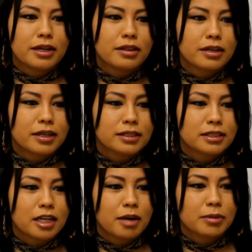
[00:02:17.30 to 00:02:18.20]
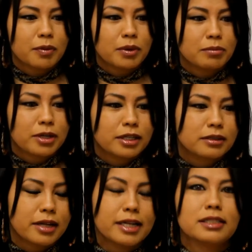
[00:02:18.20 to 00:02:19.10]
think it's time that we
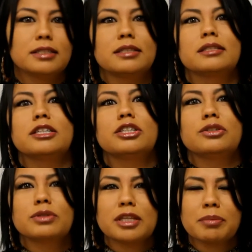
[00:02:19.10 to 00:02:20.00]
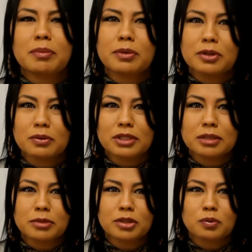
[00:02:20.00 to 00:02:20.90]
bring light to these issues that people don't
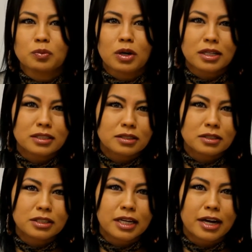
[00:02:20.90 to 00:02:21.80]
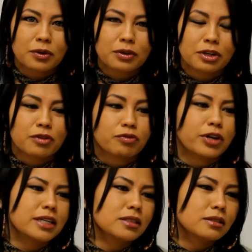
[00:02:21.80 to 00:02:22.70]
seem to want to look at, or they're
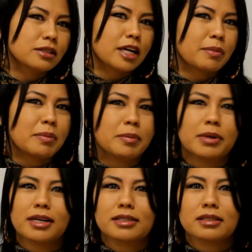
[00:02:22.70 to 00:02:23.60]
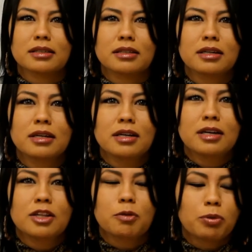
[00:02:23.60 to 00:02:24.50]
afraid to look at, maybe because
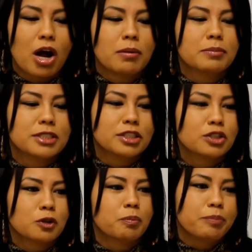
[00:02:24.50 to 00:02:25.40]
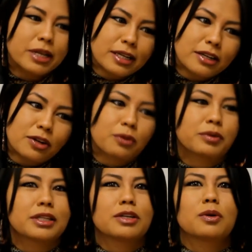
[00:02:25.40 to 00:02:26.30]
the problem is just so big, you don't
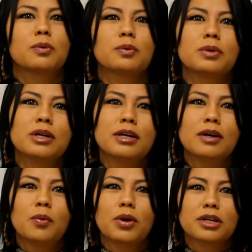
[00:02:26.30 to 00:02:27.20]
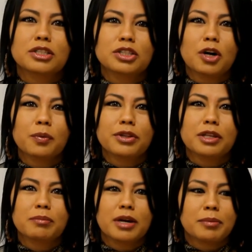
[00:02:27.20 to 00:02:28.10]
really know where to start with
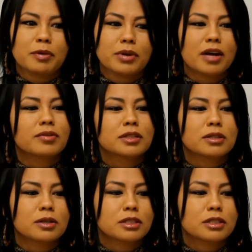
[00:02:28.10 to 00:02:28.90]
it. But I mean, we have to start